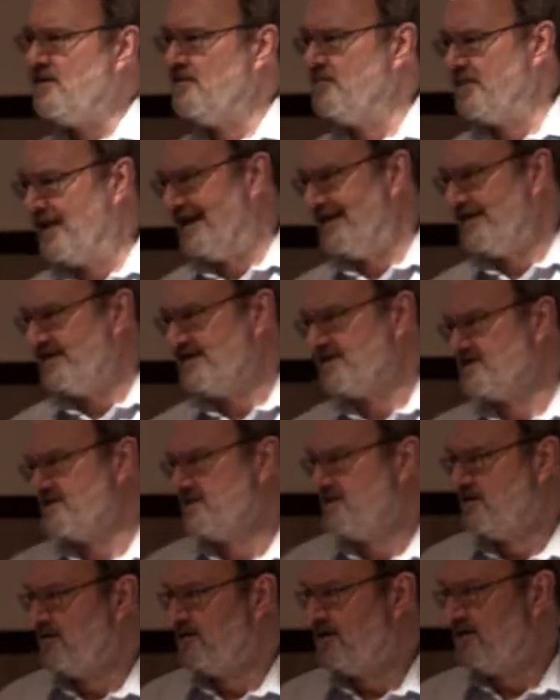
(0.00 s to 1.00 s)

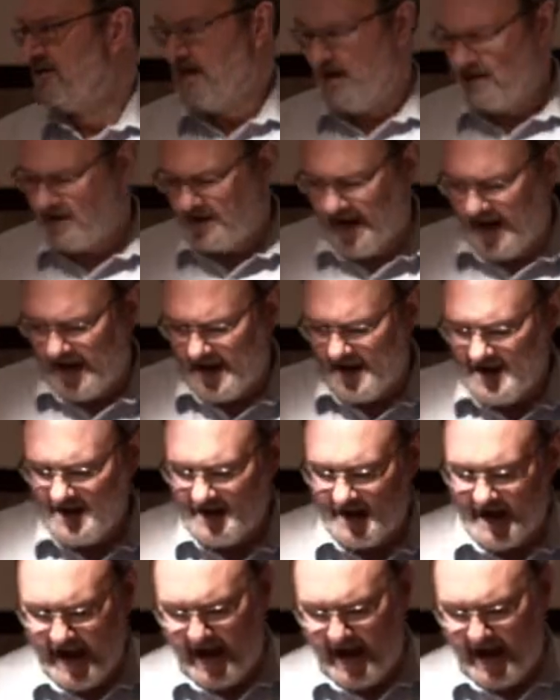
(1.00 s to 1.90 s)
plays okay?